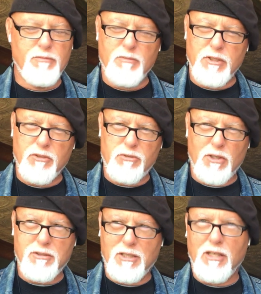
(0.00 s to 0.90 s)
When the
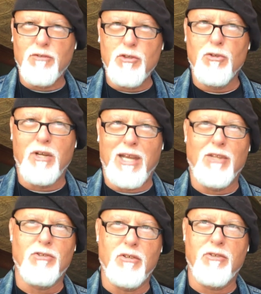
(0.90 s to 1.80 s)
instructor gives you an
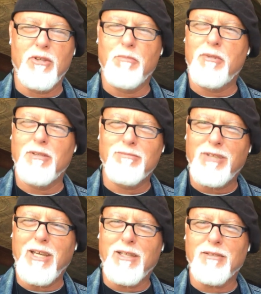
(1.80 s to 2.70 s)
answer to something,
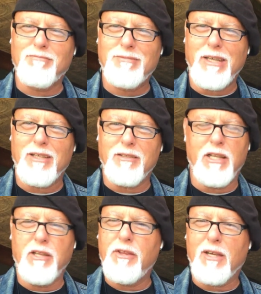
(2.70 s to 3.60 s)
take it, take it.
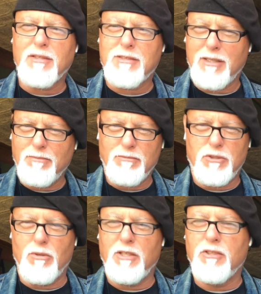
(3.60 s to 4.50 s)
Anything I say
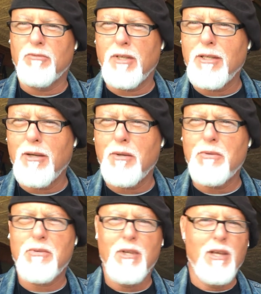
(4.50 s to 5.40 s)
to you on these
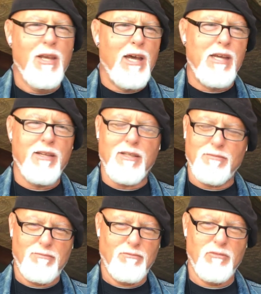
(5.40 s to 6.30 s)
videos, anything I
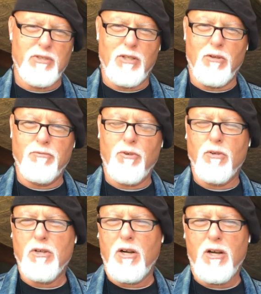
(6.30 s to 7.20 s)
say to you on
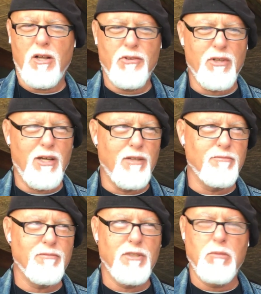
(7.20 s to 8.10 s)
phone calls,
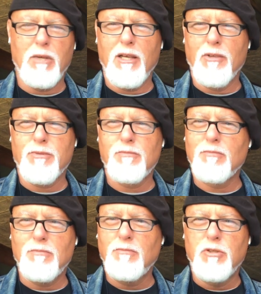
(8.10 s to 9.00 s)
on emails,
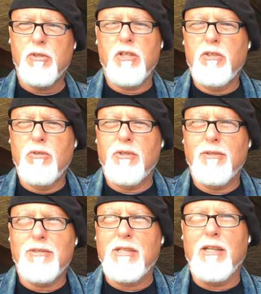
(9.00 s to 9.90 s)
you can use
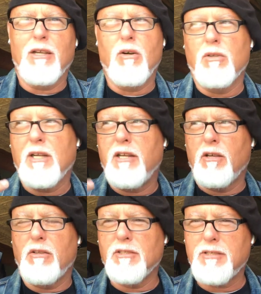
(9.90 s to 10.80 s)
it. It's not like, oh God, he
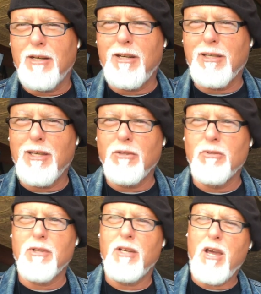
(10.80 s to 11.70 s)
already said it, I can't
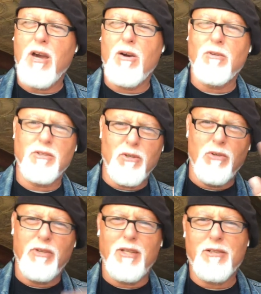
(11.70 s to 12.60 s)
use it. No,
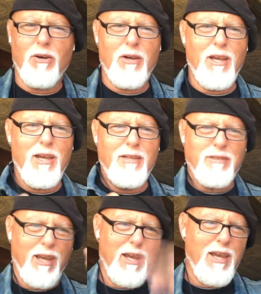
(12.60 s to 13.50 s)
use it. Go ahead,
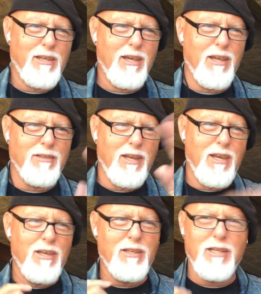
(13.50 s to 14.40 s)
take it,
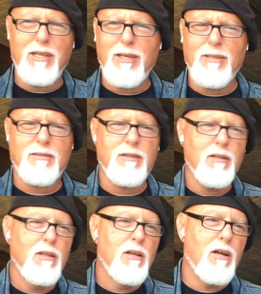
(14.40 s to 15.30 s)
eat.
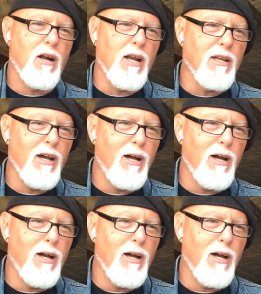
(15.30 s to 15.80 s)
All right.